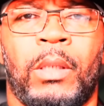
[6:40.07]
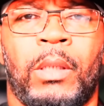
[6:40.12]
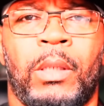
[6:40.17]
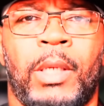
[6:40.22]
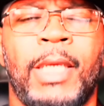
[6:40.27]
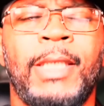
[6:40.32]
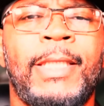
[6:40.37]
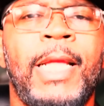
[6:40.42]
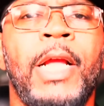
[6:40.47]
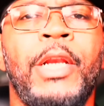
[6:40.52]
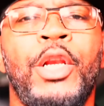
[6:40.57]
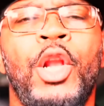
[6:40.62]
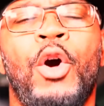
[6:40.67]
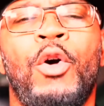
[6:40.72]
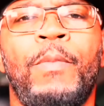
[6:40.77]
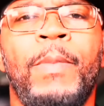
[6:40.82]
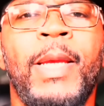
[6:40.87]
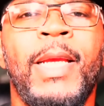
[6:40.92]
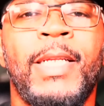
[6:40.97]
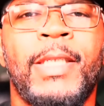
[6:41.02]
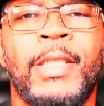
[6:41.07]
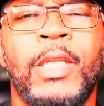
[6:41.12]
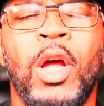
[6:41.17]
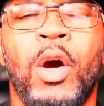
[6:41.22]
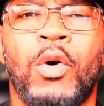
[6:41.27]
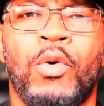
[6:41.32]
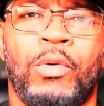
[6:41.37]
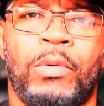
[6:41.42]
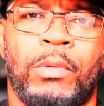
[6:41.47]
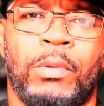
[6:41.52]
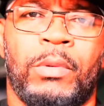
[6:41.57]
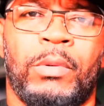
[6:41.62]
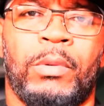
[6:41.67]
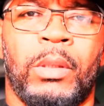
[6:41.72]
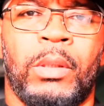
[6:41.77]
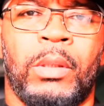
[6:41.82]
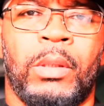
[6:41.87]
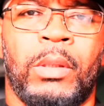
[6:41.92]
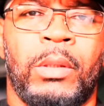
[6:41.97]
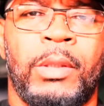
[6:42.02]
is that no means no.
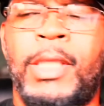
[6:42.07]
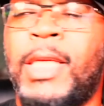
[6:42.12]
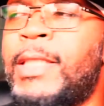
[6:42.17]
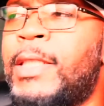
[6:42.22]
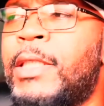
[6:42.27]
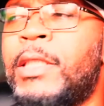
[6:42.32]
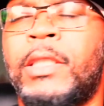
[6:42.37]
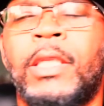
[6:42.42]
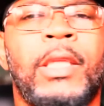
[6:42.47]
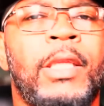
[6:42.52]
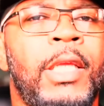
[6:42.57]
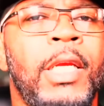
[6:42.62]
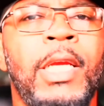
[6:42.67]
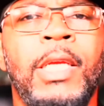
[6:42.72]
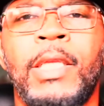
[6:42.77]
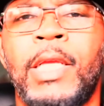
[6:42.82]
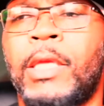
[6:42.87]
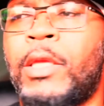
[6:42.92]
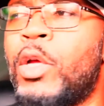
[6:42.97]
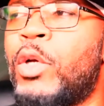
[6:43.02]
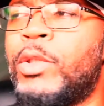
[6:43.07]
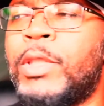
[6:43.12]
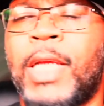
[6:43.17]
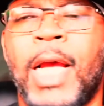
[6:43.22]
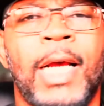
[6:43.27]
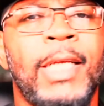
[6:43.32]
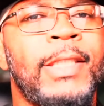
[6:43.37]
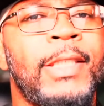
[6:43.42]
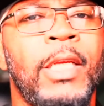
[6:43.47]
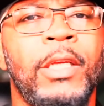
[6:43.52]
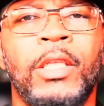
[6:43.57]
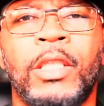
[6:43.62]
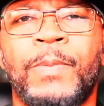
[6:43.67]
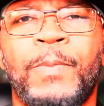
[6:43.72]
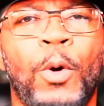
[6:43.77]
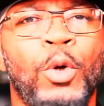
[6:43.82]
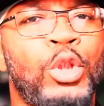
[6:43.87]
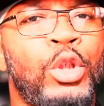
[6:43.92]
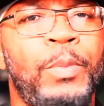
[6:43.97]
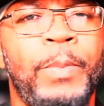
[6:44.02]
This is the thing that those guys say you're
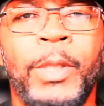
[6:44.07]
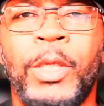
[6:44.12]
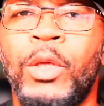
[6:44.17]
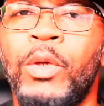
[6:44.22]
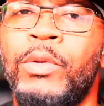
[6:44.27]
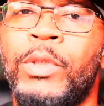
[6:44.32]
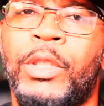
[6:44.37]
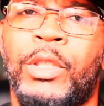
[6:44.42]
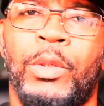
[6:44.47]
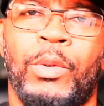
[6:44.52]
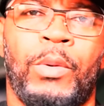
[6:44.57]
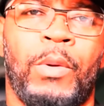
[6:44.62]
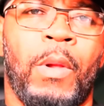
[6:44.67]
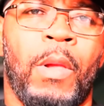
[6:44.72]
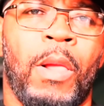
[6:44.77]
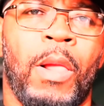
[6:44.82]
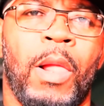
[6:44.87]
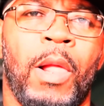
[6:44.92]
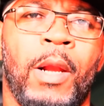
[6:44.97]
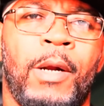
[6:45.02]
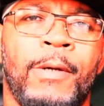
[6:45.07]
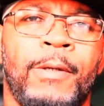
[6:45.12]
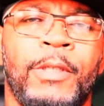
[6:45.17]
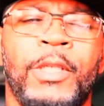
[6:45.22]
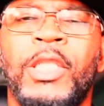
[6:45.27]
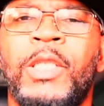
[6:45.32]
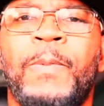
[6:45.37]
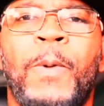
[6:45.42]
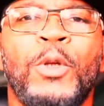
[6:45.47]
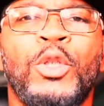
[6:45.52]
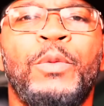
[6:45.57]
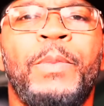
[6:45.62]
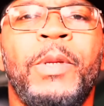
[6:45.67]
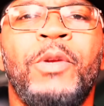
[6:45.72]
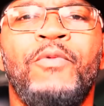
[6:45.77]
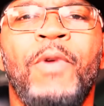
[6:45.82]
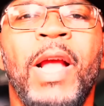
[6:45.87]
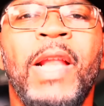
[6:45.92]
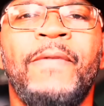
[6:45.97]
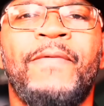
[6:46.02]
supposed to be used to. You're supposed to be
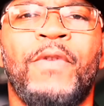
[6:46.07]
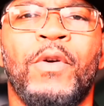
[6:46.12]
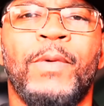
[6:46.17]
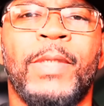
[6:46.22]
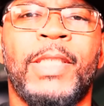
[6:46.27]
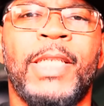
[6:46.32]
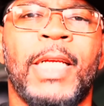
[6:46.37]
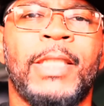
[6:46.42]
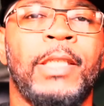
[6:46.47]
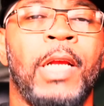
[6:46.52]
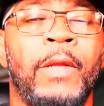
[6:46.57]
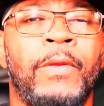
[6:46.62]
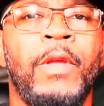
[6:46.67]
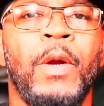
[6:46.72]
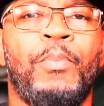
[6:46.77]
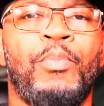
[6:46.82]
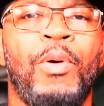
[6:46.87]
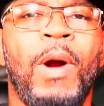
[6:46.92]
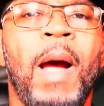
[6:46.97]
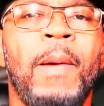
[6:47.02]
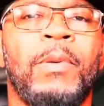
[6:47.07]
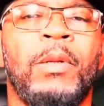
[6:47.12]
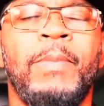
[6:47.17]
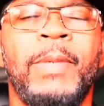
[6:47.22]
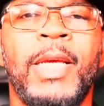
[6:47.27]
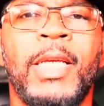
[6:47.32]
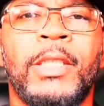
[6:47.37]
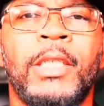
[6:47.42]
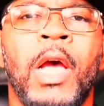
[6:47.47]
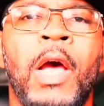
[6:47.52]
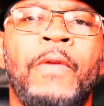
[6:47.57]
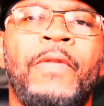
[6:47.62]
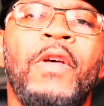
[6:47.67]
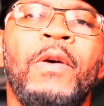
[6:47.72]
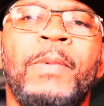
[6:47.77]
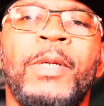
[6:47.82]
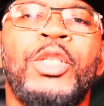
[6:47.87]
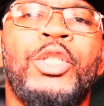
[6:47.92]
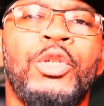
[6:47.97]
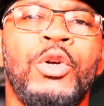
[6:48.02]
ready for rejection. The problem is the
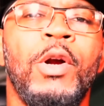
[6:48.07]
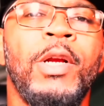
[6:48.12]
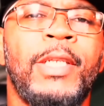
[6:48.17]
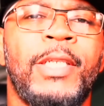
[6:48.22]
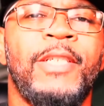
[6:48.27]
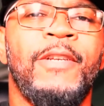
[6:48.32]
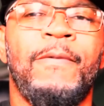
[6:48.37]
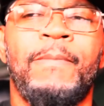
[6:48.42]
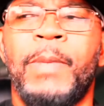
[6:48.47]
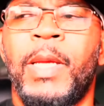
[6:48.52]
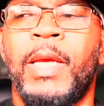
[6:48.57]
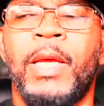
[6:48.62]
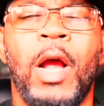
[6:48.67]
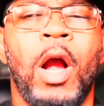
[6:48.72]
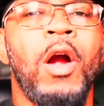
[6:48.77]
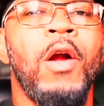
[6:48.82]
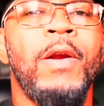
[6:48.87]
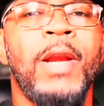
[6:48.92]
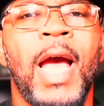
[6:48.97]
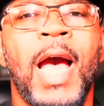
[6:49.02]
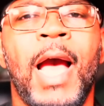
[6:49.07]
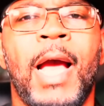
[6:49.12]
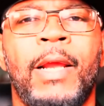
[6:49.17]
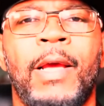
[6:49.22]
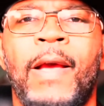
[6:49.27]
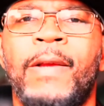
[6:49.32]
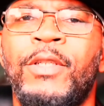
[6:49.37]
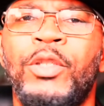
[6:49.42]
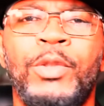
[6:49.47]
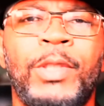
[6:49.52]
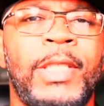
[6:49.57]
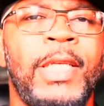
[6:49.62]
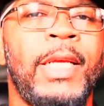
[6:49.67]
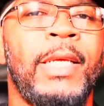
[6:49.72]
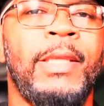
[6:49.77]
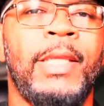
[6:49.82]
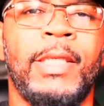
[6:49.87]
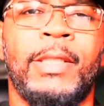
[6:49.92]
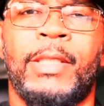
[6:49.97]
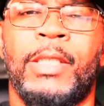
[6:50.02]
majority of men are not, as you see in
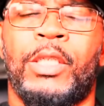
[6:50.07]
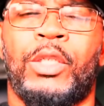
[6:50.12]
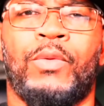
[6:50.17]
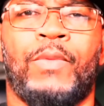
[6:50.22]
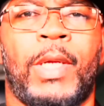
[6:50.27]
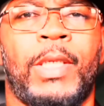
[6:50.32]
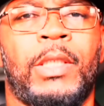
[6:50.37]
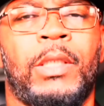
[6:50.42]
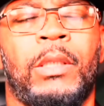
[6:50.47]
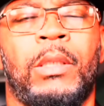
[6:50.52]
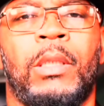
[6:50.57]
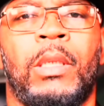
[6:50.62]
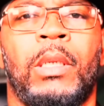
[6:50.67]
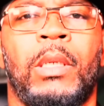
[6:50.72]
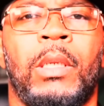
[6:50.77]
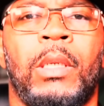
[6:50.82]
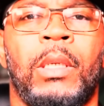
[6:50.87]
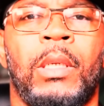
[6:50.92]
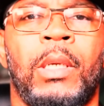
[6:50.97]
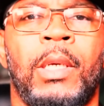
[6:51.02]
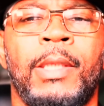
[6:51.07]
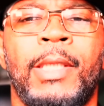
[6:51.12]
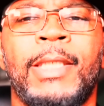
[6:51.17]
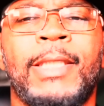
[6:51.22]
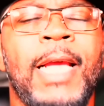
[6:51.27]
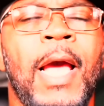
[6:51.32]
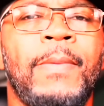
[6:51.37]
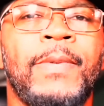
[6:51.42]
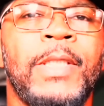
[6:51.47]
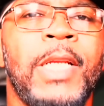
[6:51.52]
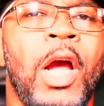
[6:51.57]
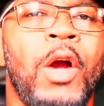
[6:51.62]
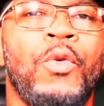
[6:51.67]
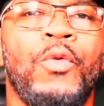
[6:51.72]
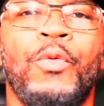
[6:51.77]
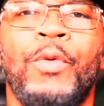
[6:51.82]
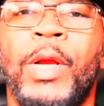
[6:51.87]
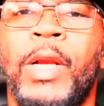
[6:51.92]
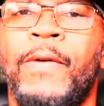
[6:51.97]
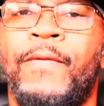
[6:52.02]
this situation. This guy was not
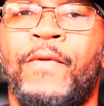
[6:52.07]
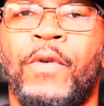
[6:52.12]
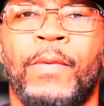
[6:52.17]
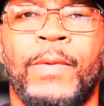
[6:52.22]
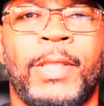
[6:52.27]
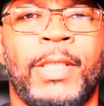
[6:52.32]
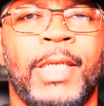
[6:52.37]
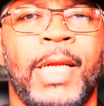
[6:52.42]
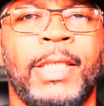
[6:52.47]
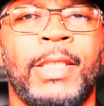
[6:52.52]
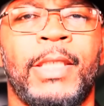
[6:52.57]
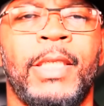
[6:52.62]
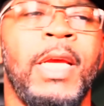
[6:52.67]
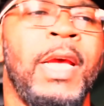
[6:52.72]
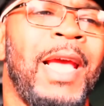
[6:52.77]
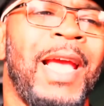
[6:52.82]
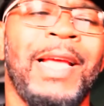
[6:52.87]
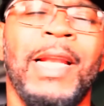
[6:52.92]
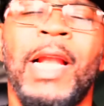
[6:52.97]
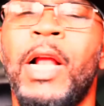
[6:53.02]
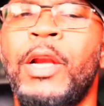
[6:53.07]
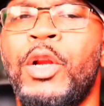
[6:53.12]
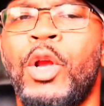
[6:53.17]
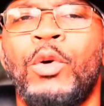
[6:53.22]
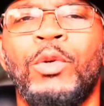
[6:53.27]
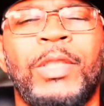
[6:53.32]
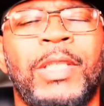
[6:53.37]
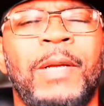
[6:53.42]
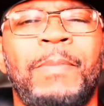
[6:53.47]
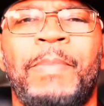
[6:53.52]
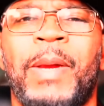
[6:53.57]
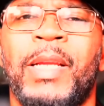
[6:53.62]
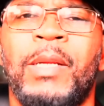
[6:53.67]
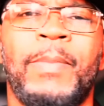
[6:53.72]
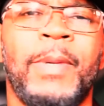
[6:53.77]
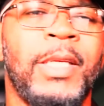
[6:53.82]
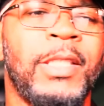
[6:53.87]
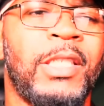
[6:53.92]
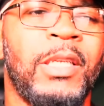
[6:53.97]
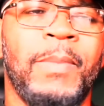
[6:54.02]
ready for rejection. And I know some beta
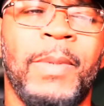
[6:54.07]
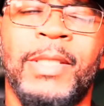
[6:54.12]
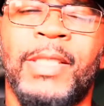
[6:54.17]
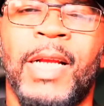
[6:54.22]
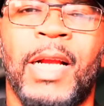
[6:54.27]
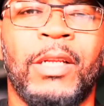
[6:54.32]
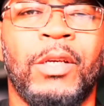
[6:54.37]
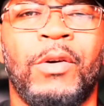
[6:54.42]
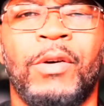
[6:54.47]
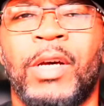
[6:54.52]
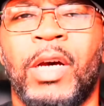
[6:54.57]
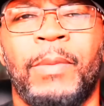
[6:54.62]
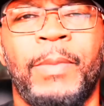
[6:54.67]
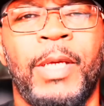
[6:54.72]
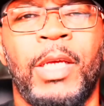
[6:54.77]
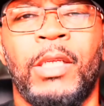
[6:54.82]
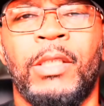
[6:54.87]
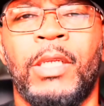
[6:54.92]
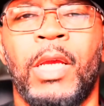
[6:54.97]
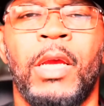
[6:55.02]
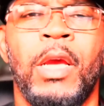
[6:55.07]
male sitting Johnny gonna come here and say,